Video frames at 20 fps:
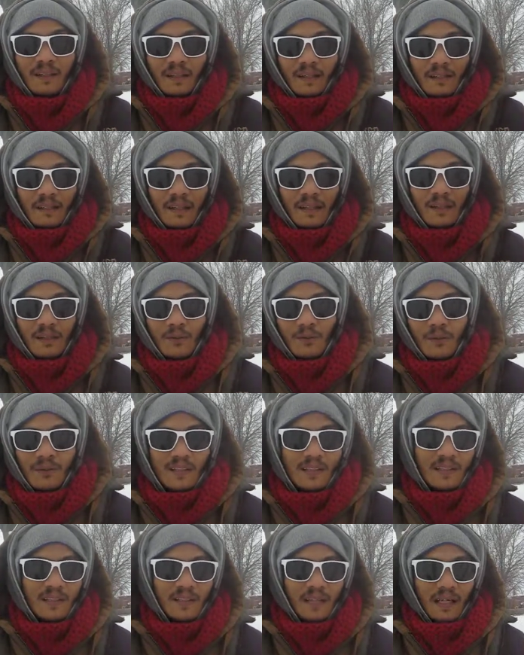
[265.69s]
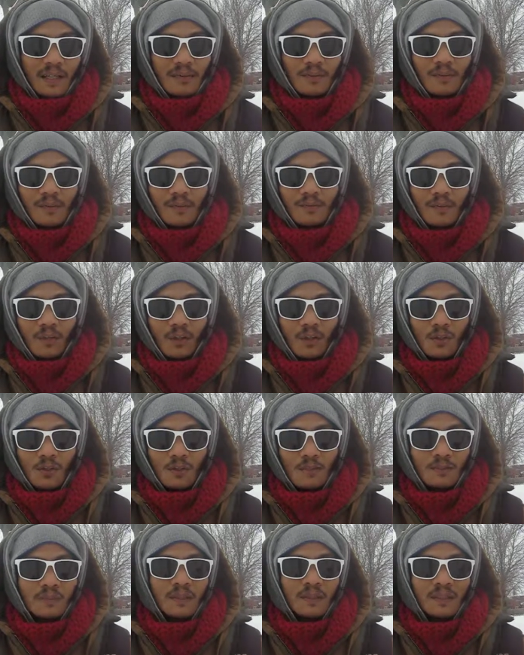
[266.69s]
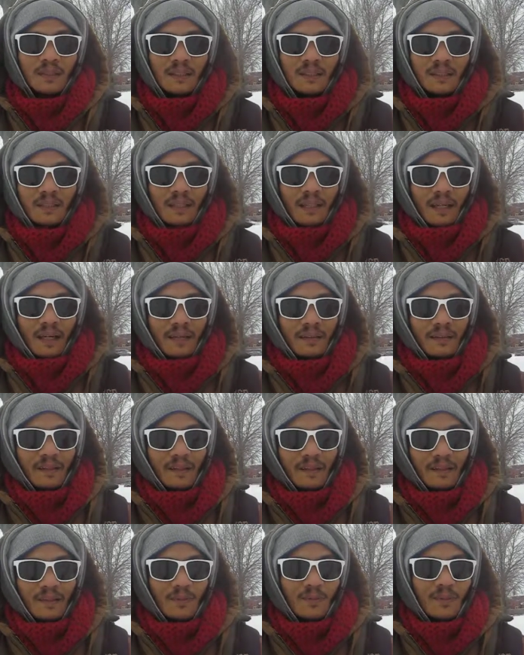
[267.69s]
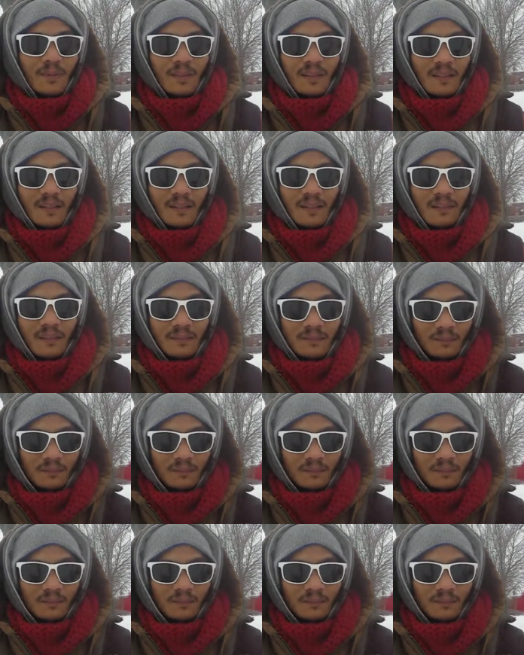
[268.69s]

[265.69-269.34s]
then there was the sound of Om, and then there was the